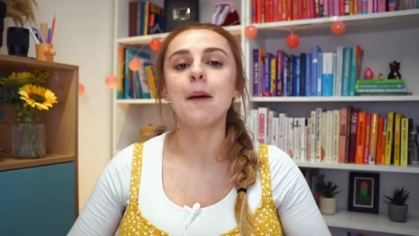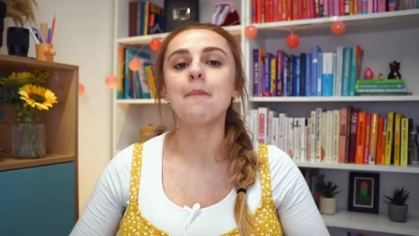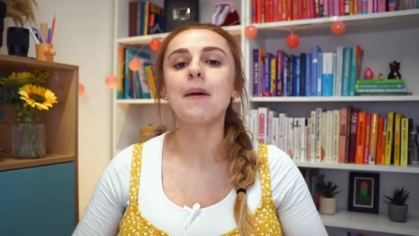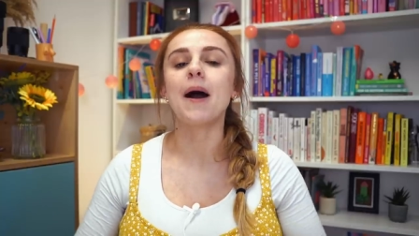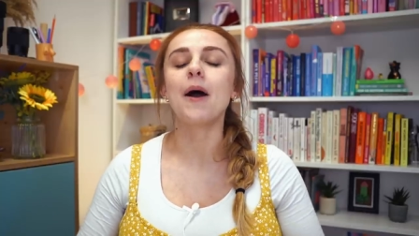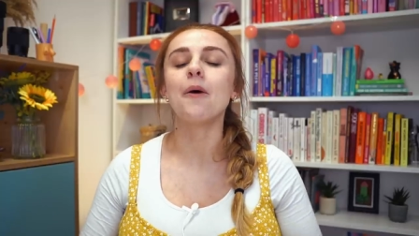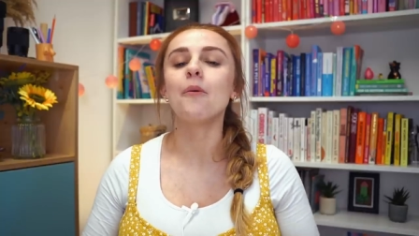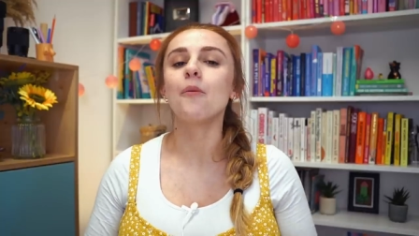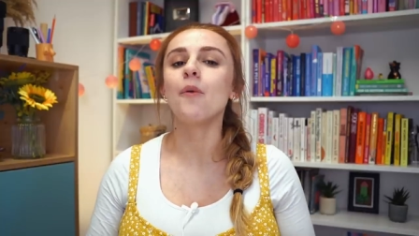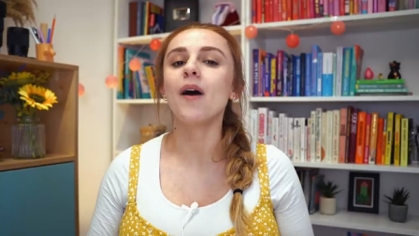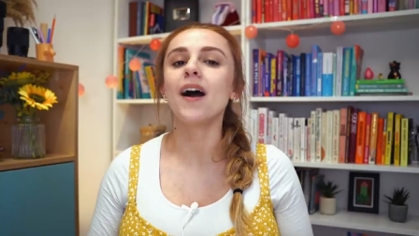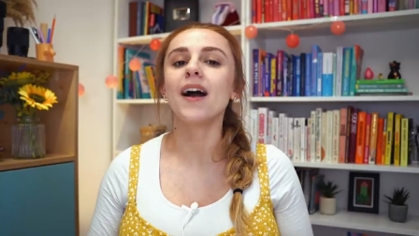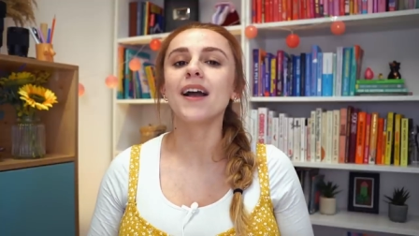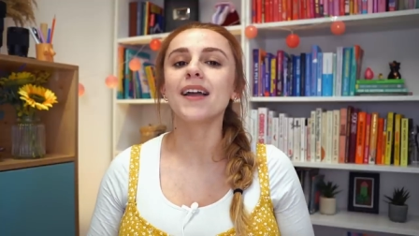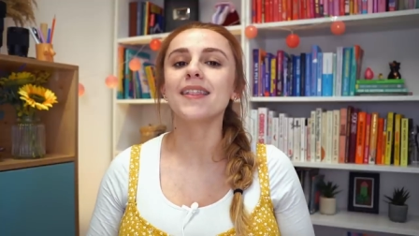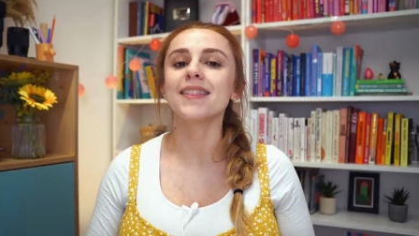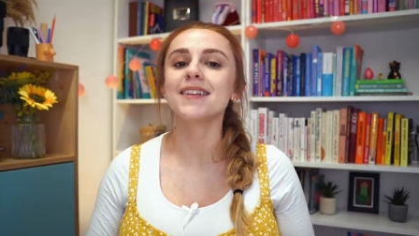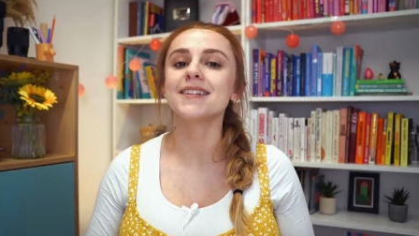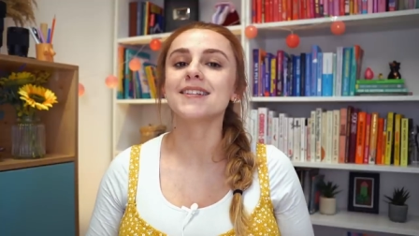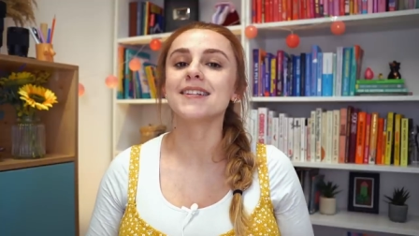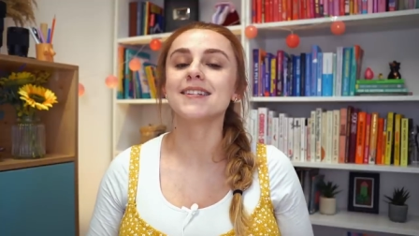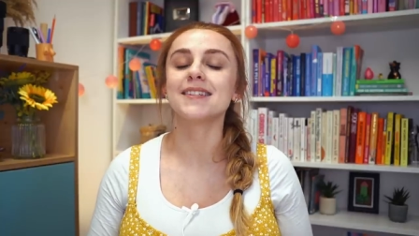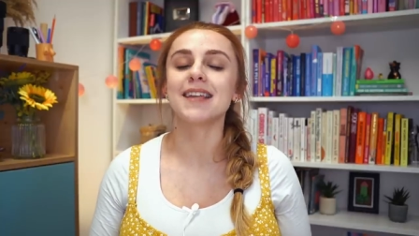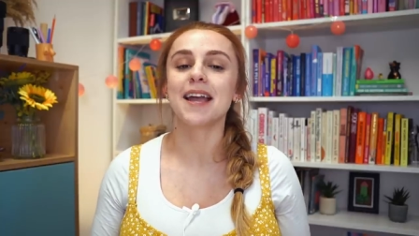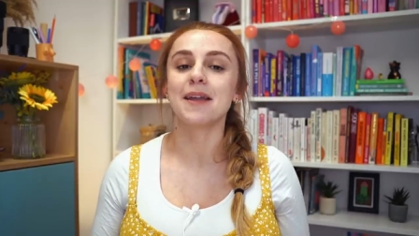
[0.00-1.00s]
about why
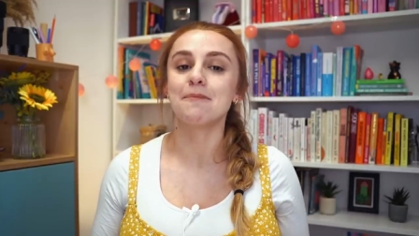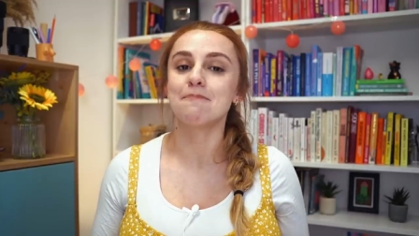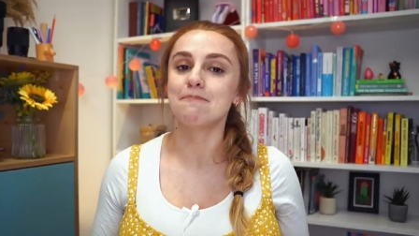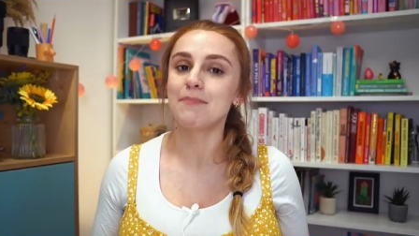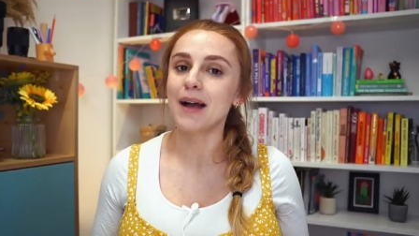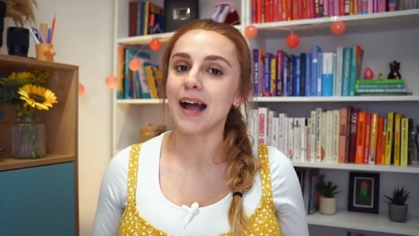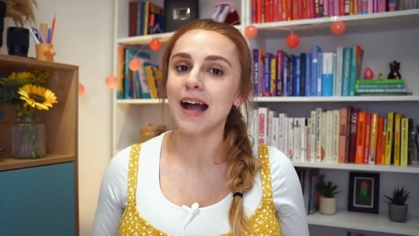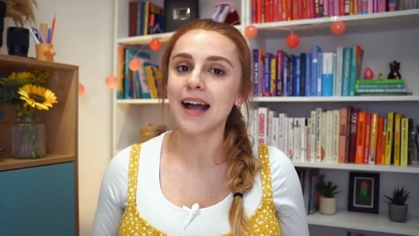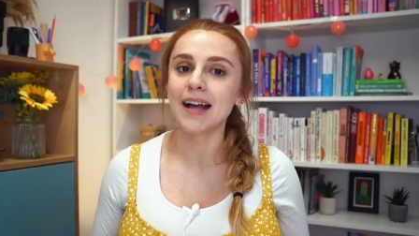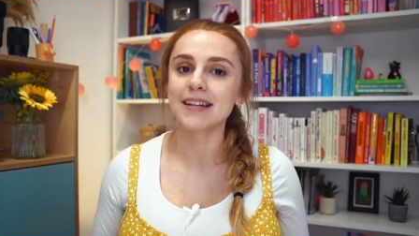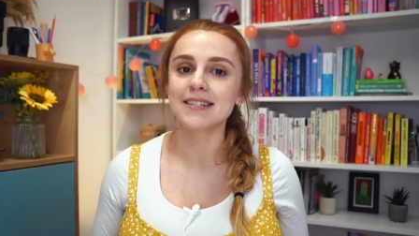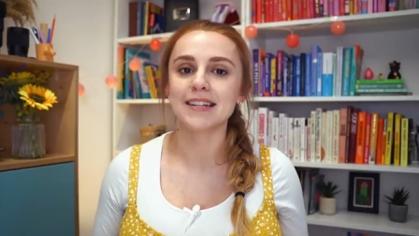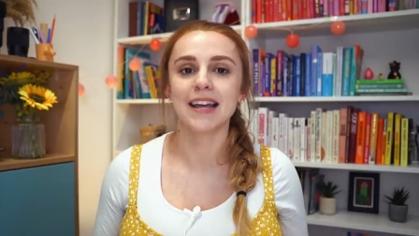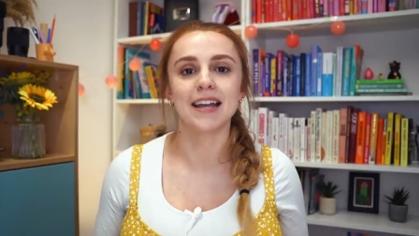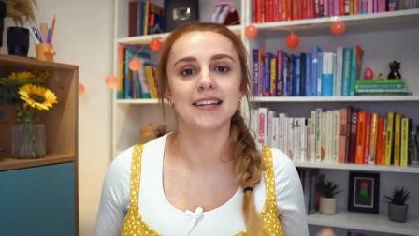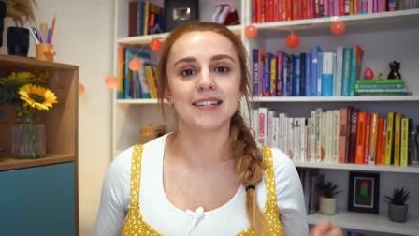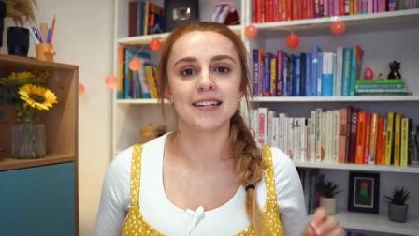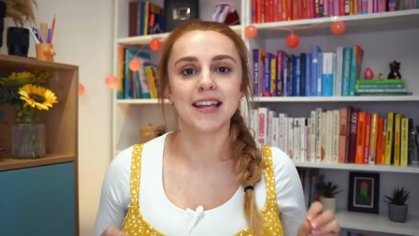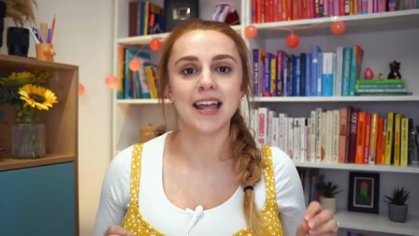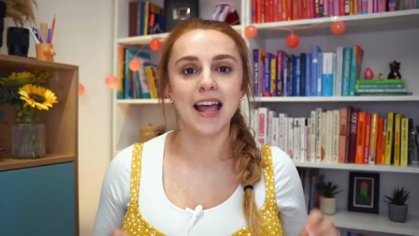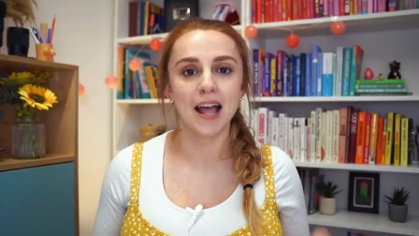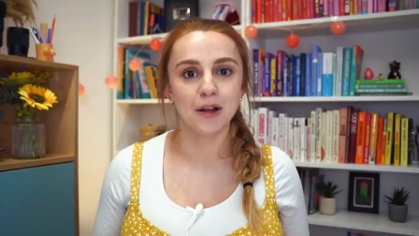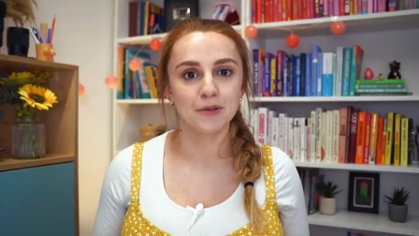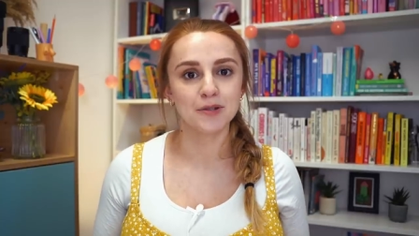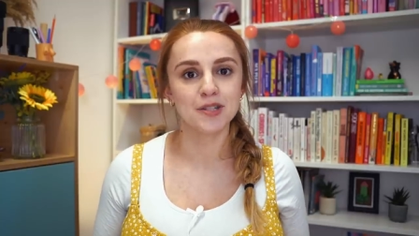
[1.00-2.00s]
this is a bad and a
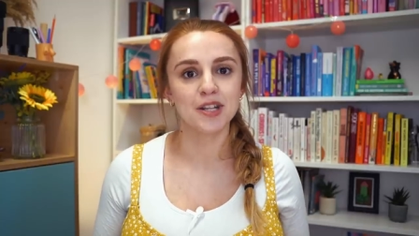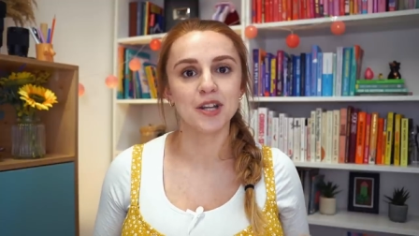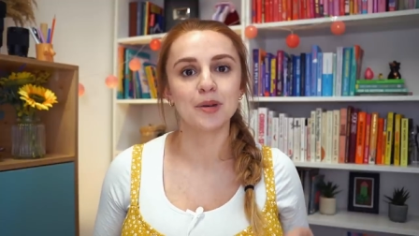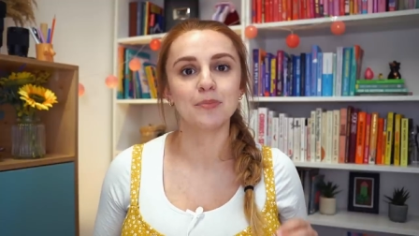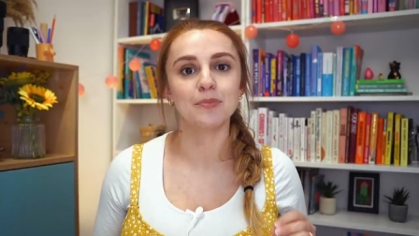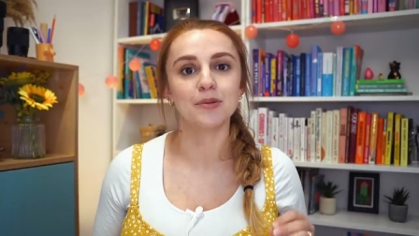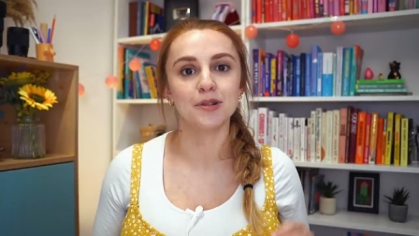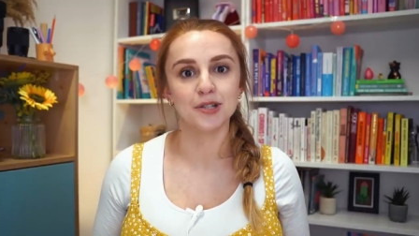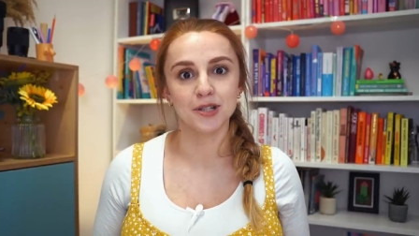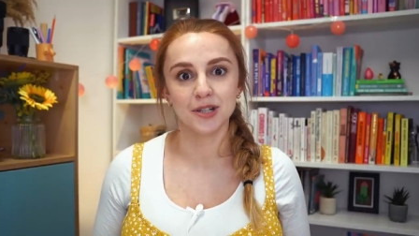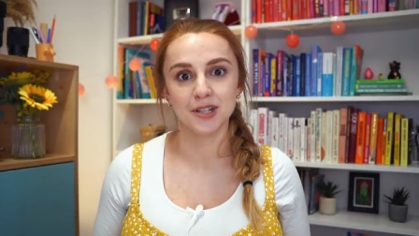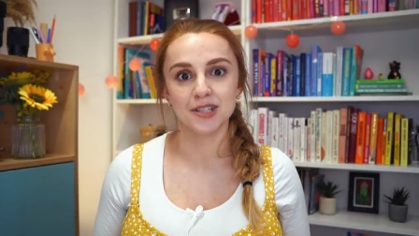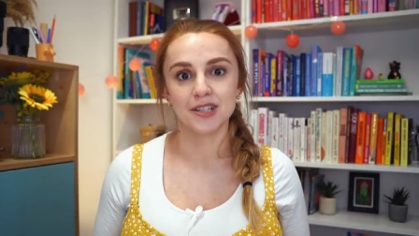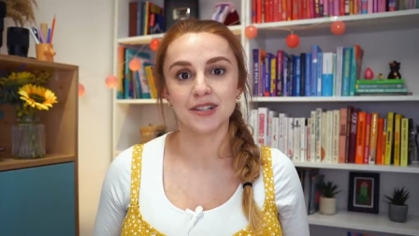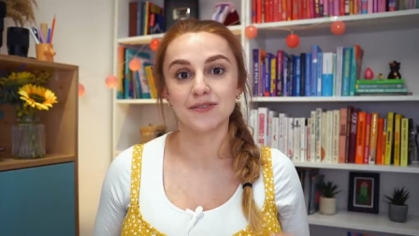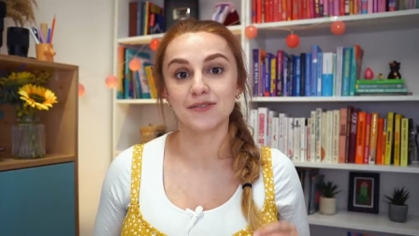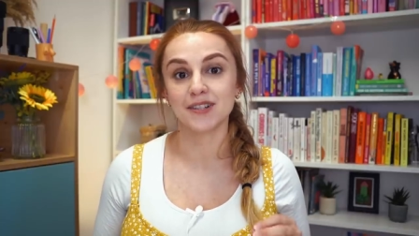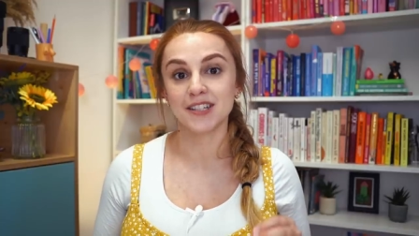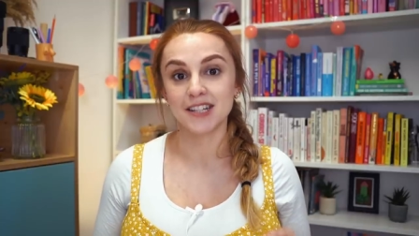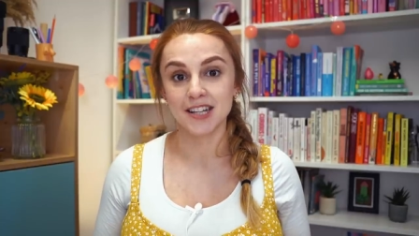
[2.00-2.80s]
counterproductive